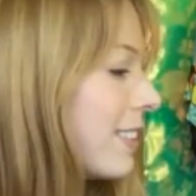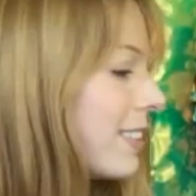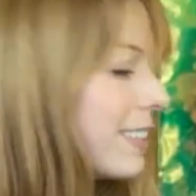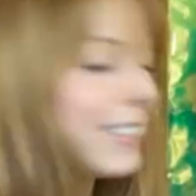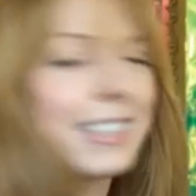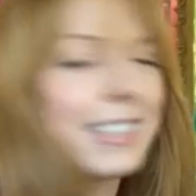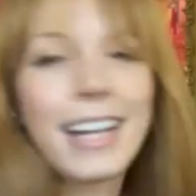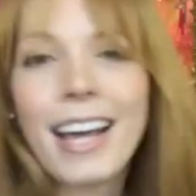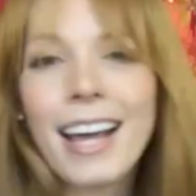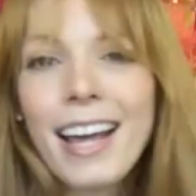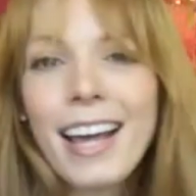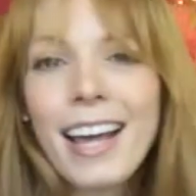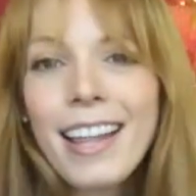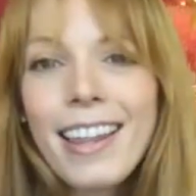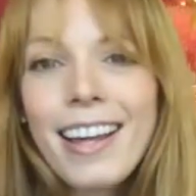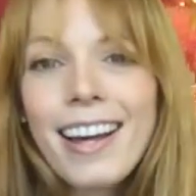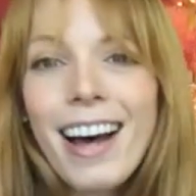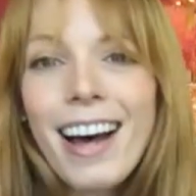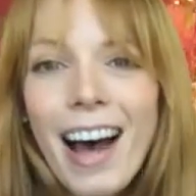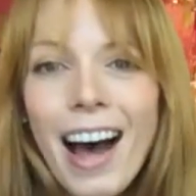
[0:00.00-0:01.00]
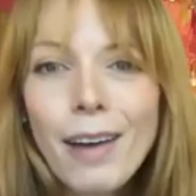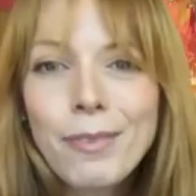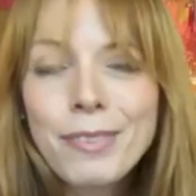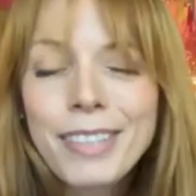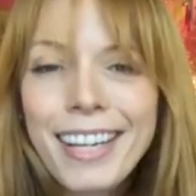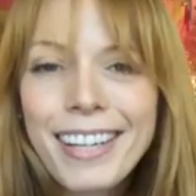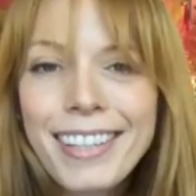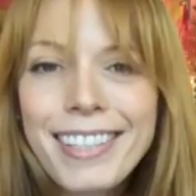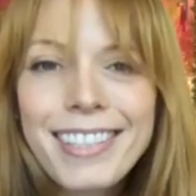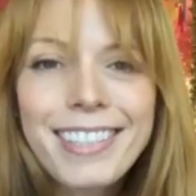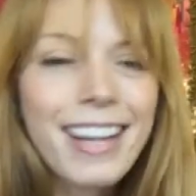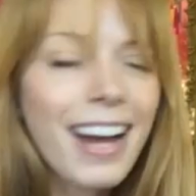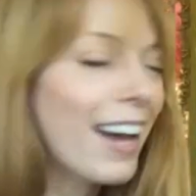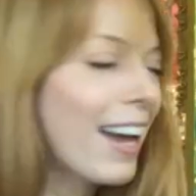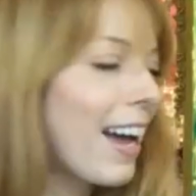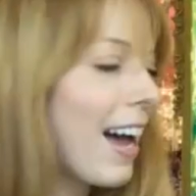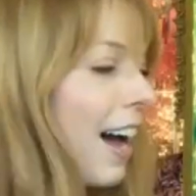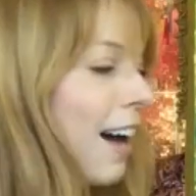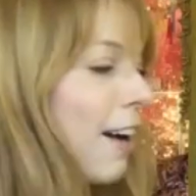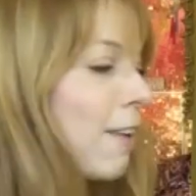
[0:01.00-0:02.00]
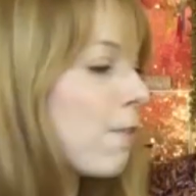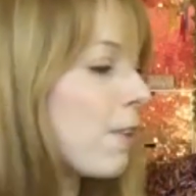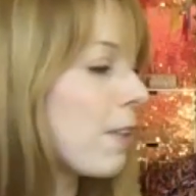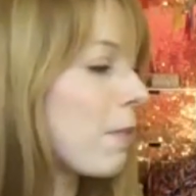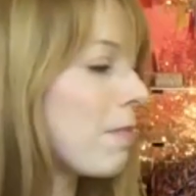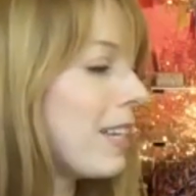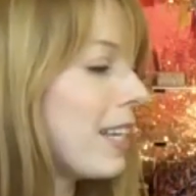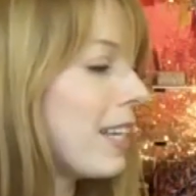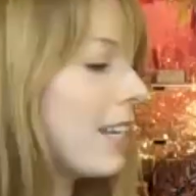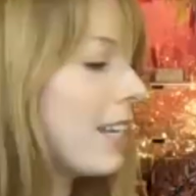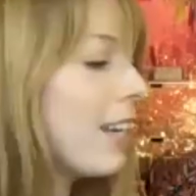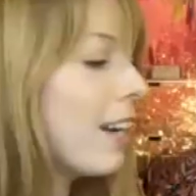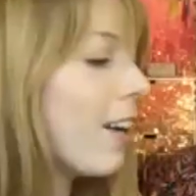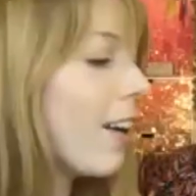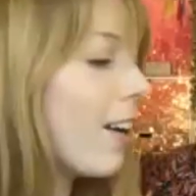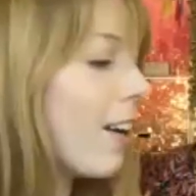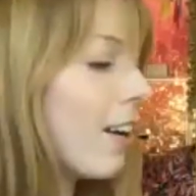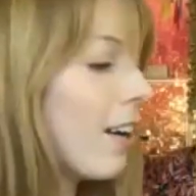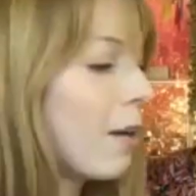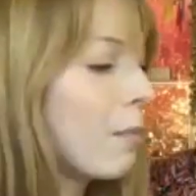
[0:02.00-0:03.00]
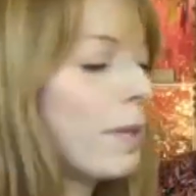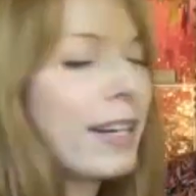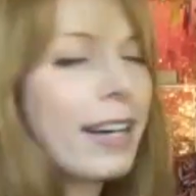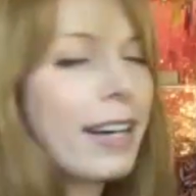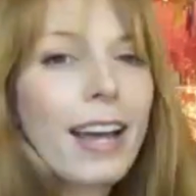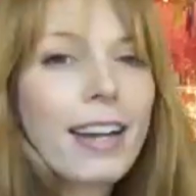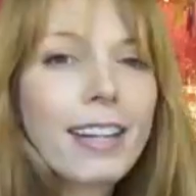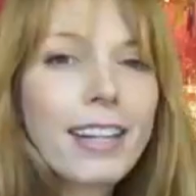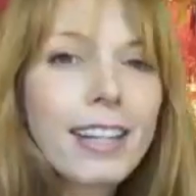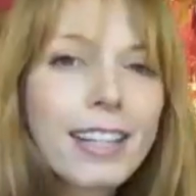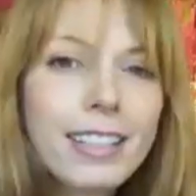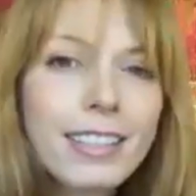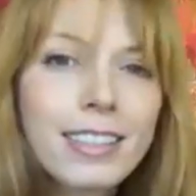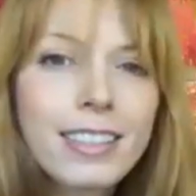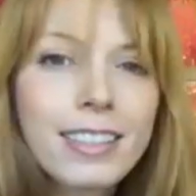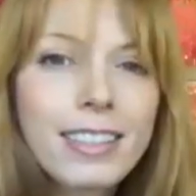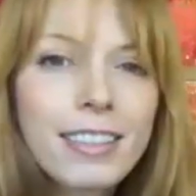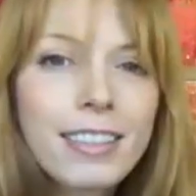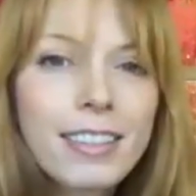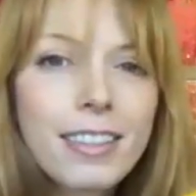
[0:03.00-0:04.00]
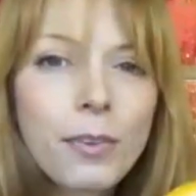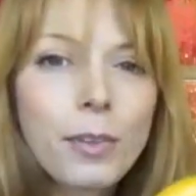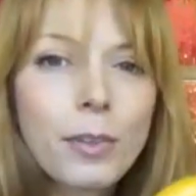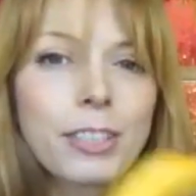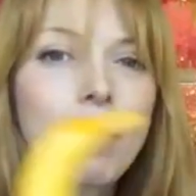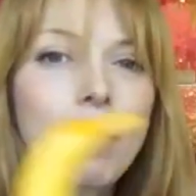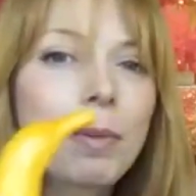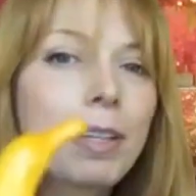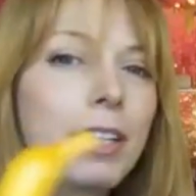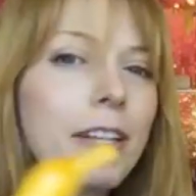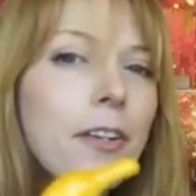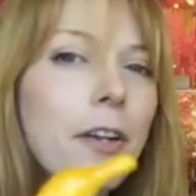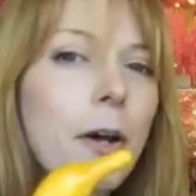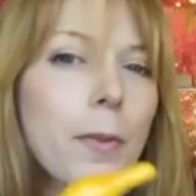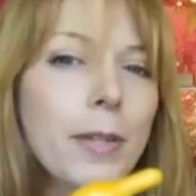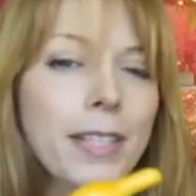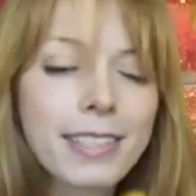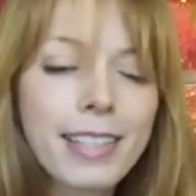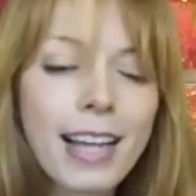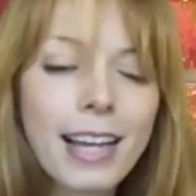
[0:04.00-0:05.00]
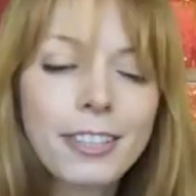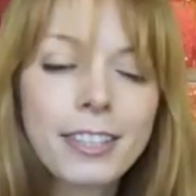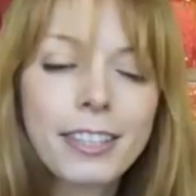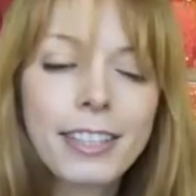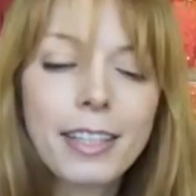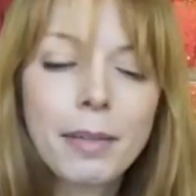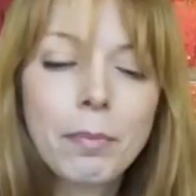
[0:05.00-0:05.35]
Today, the objects I have with me are a banana, which I'm going to note, this is actually